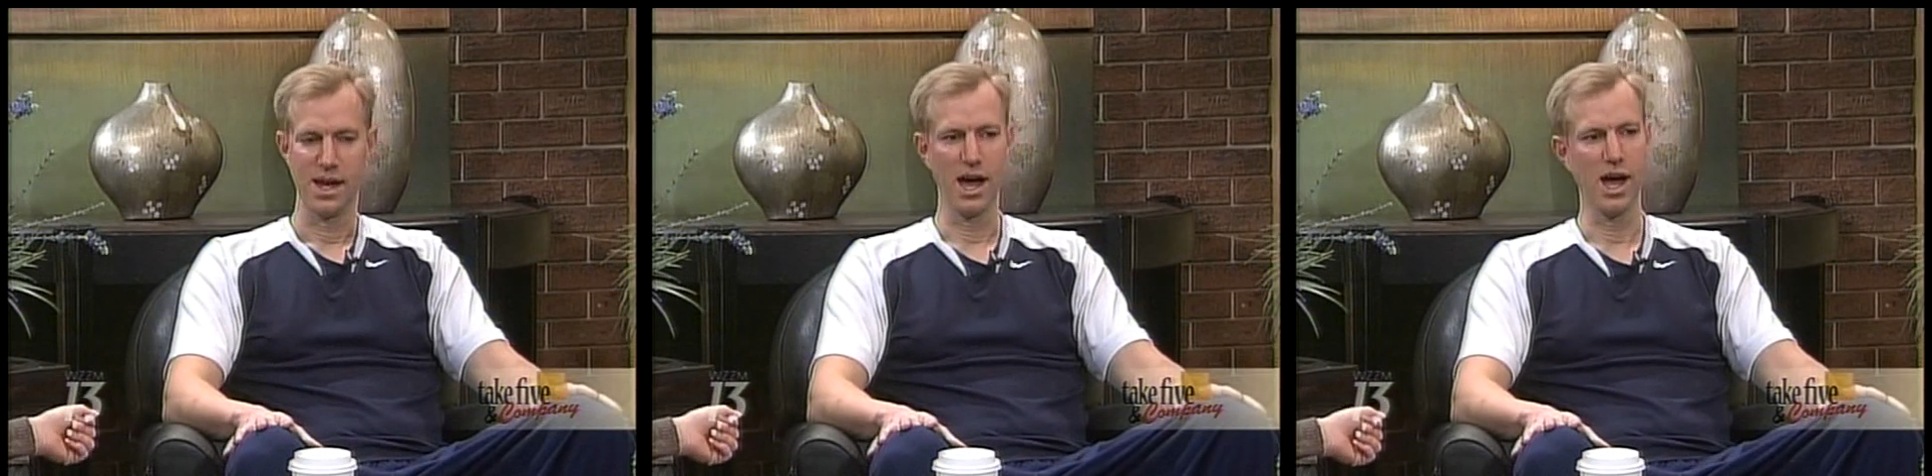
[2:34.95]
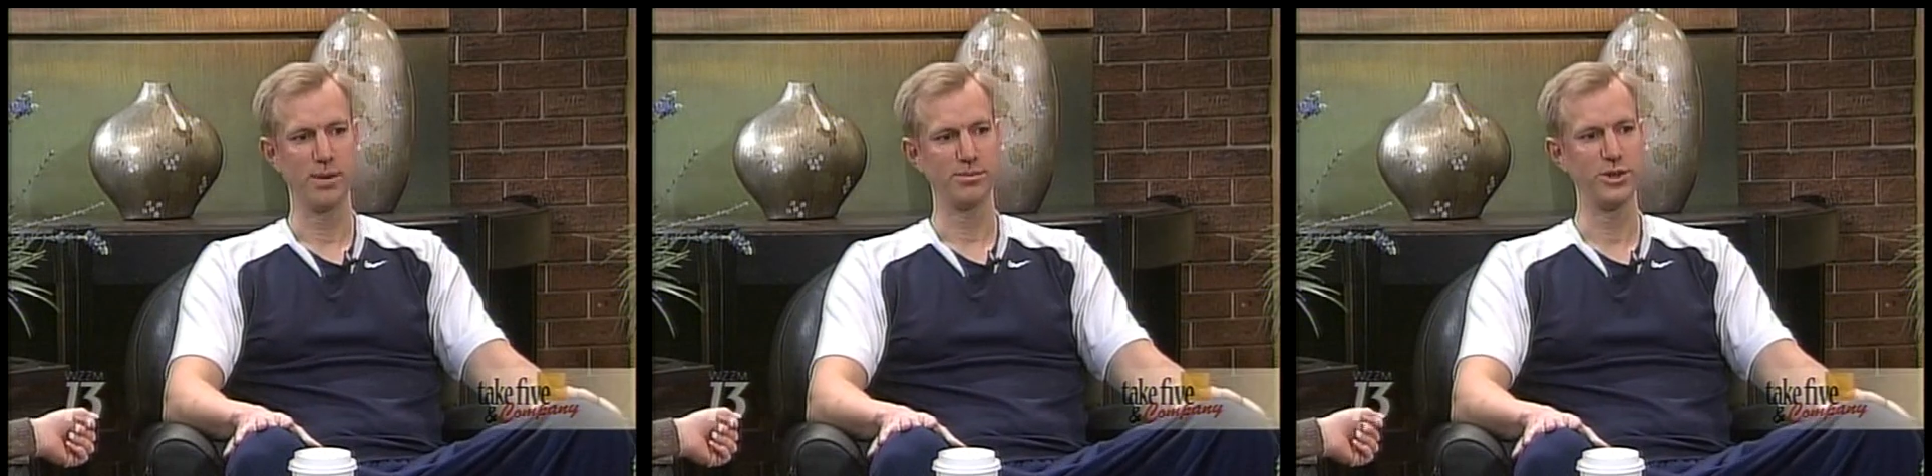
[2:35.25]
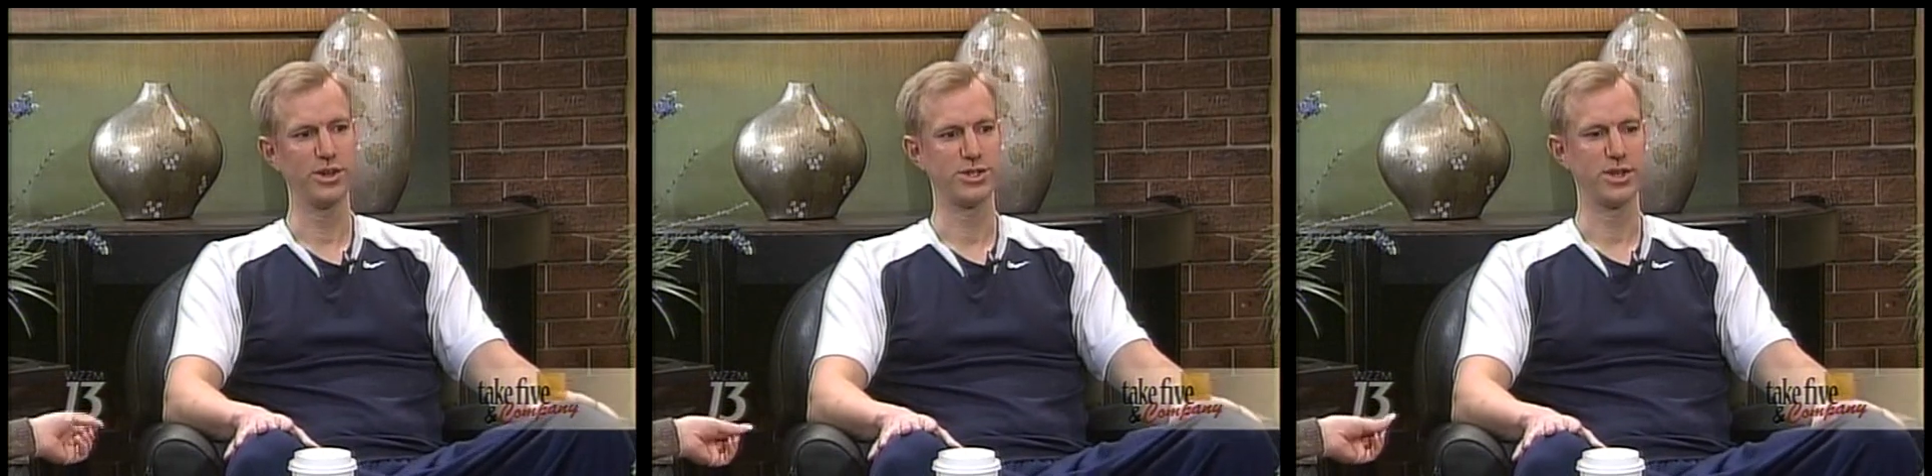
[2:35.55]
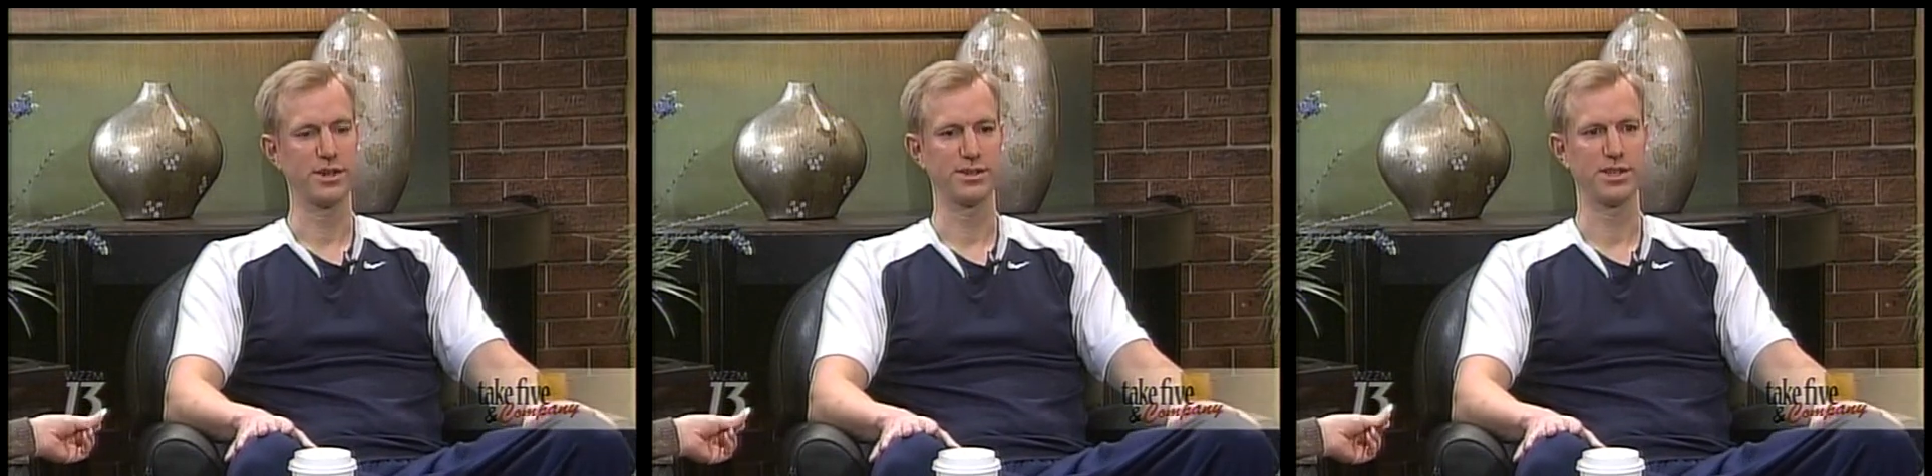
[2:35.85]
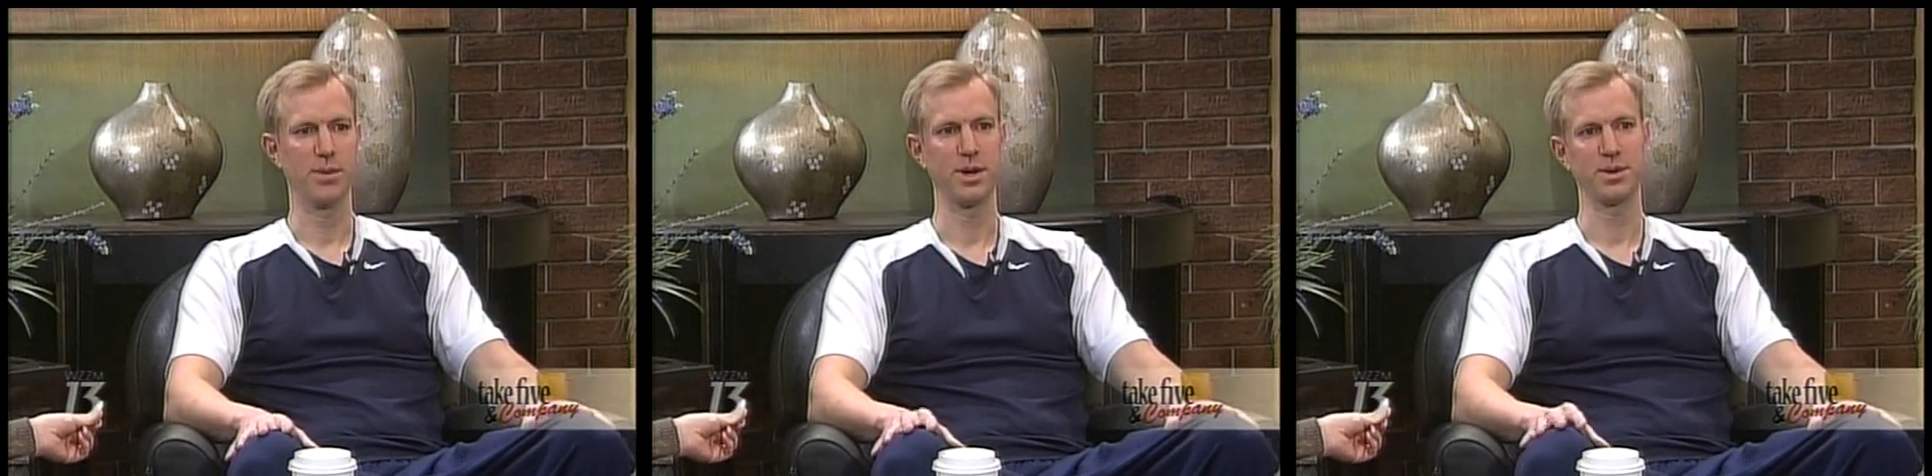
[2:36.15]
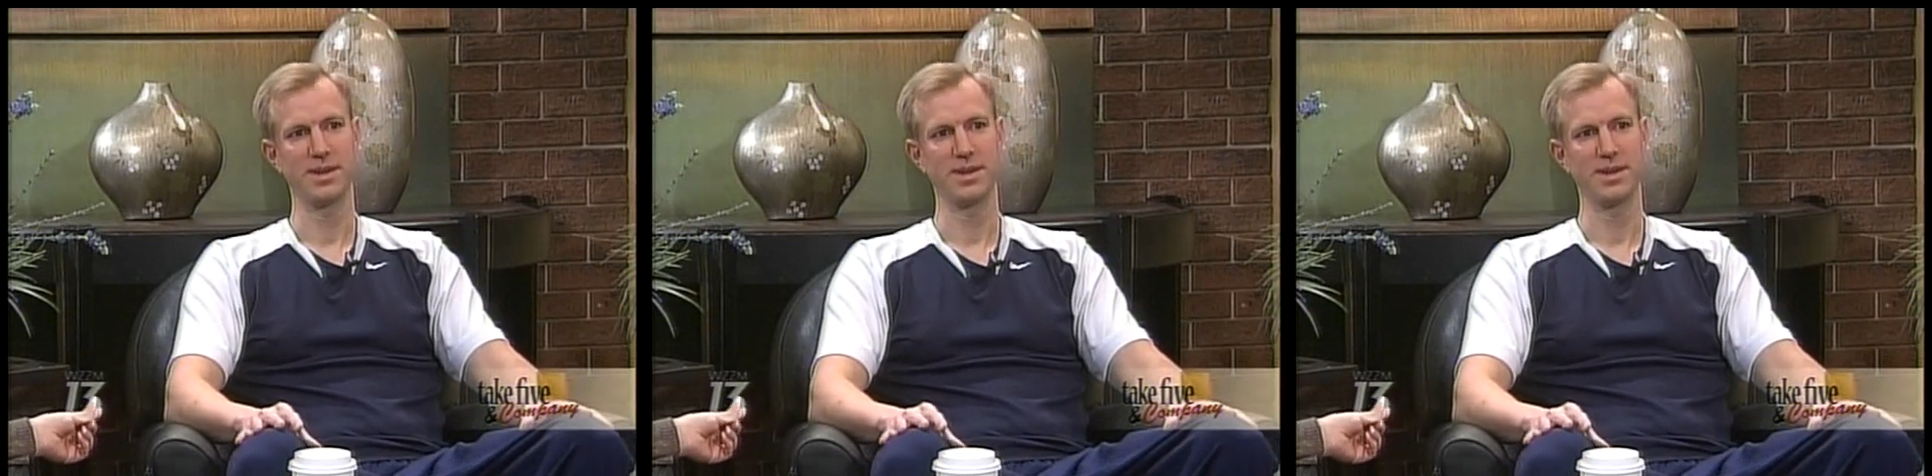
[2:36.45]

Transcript: You can shrink your stomach.